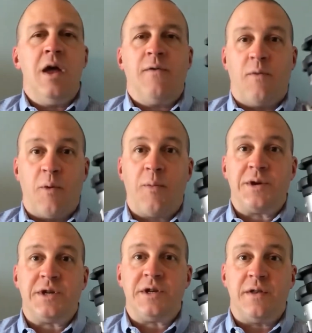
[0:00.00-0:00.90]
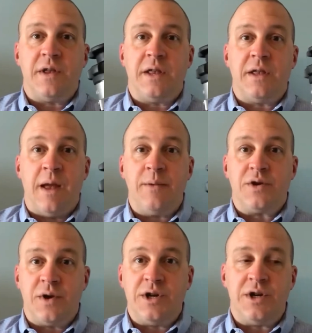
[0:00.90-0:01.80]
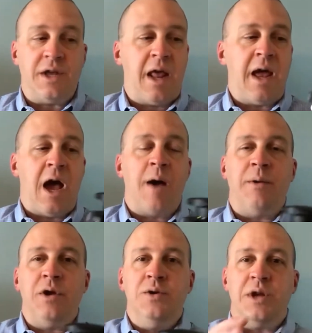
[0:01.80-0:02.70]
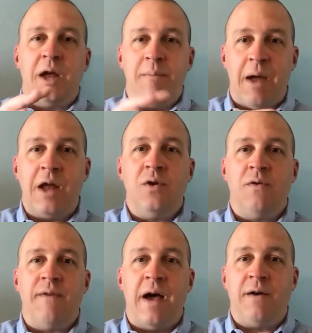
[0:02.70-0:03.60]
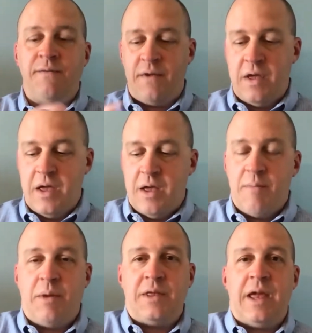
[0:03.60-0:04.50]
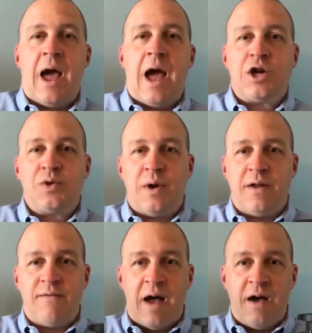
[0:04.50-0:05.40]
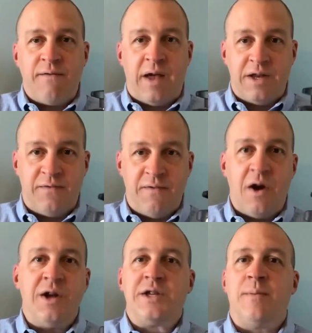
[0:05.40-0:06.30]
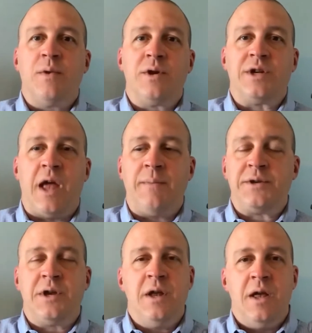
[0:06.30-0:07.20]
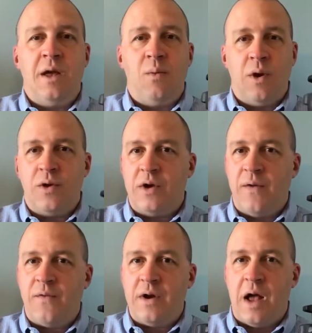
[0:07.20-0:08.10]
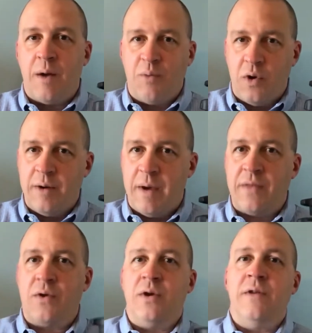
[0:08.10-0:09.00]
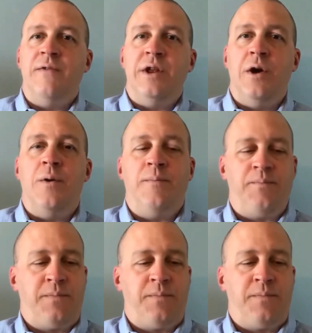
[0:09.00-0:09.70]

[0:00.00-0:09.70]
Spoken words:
For purposes of the demonstration today, I'll be using a manual valve, but the actuated valve has very similar steps. Where they're different, I'll point them out during the video.